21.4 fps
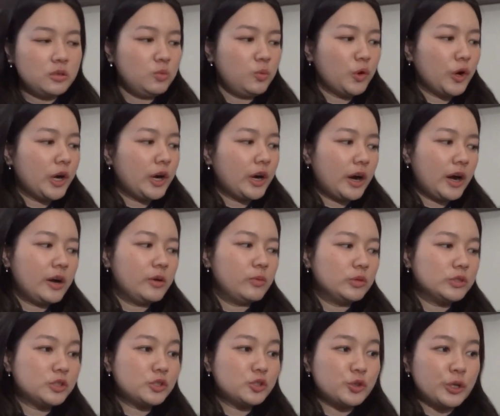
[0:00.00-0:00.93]
where I
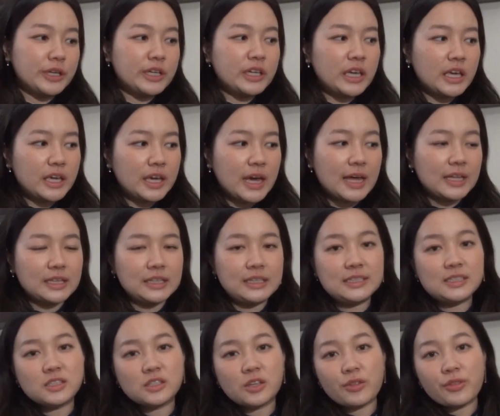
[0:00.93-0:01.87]
was drinking at
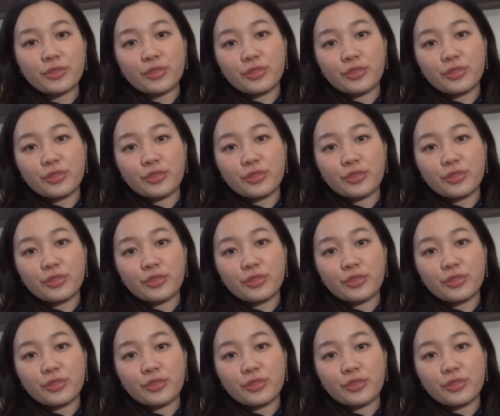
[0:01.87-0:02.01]
least